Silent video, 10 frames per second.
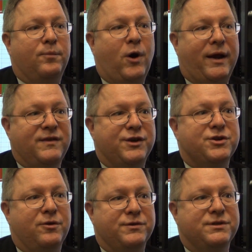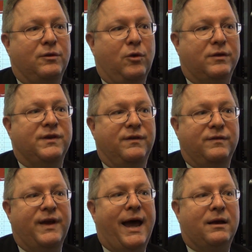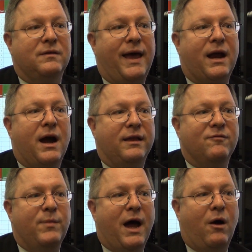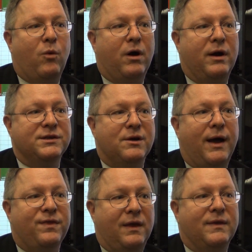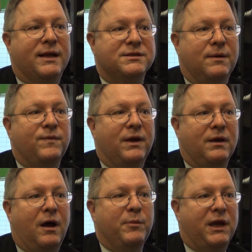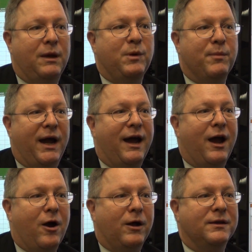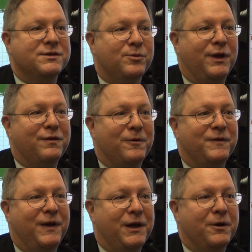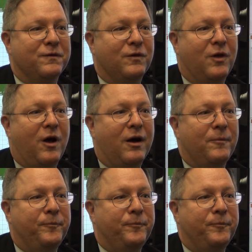practitioners to look to detect that kind of malware. And so I think that's something I'll be keeping my eye on as 2013 goes along.